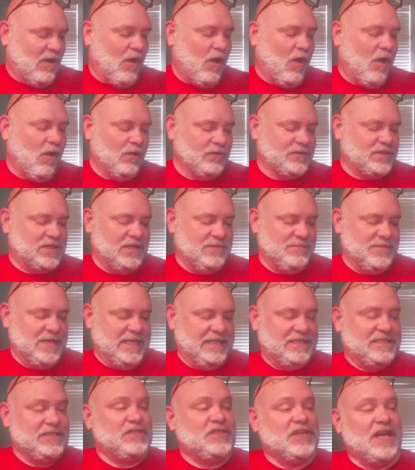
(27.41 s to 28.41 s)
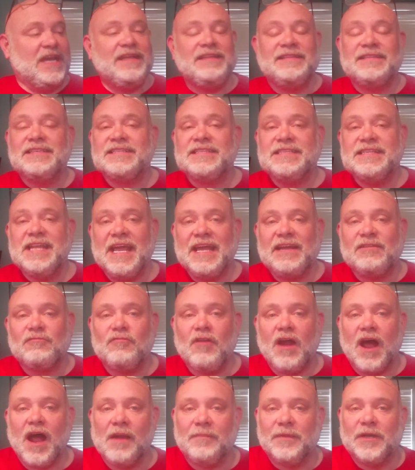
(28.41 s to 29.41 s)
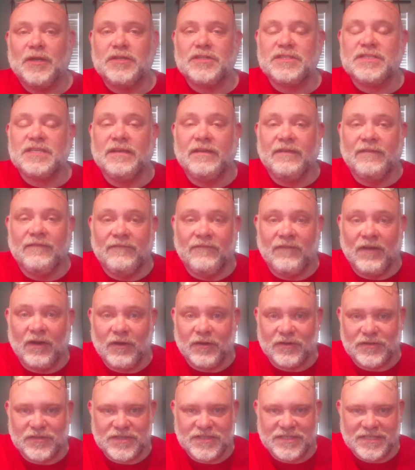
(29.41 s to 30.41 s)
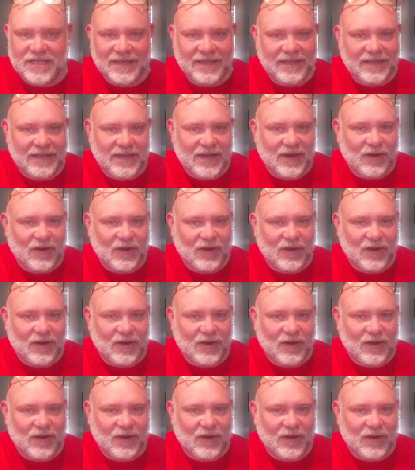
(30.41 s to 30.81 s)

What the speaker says: Ultimate Jake the Snake Roberts versus